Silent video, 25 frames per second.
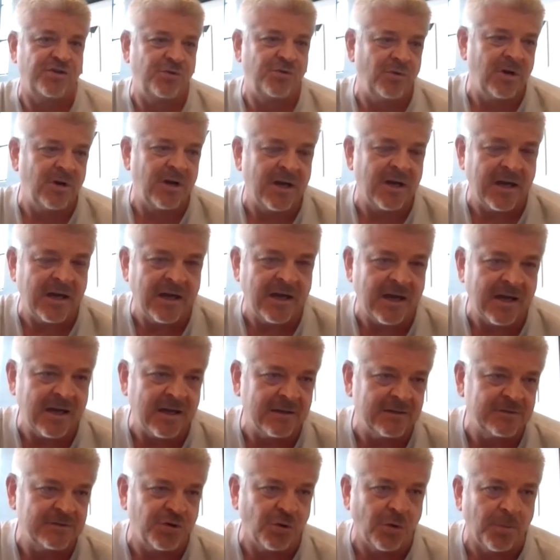to
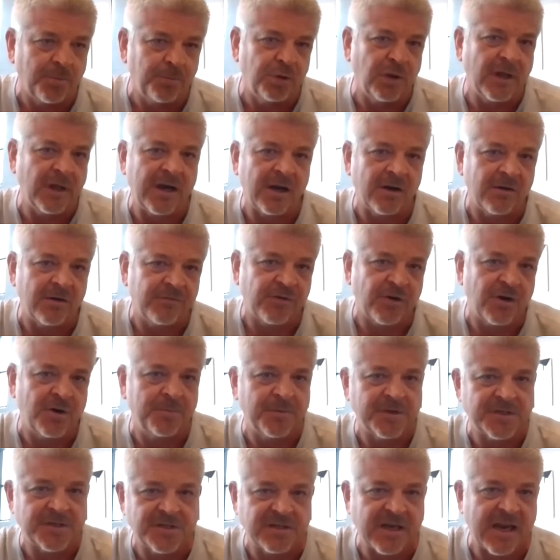a player for
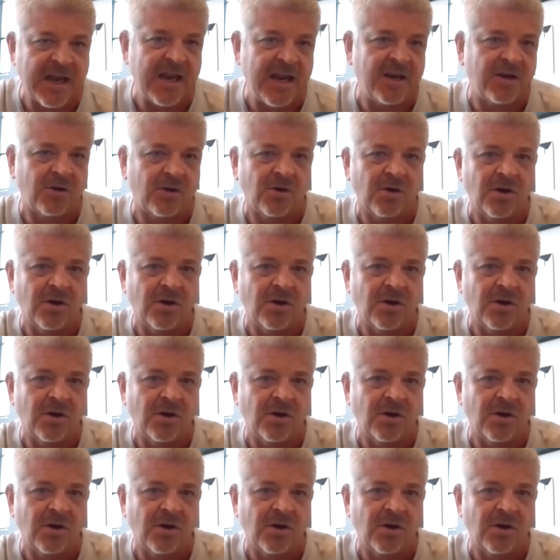a mistake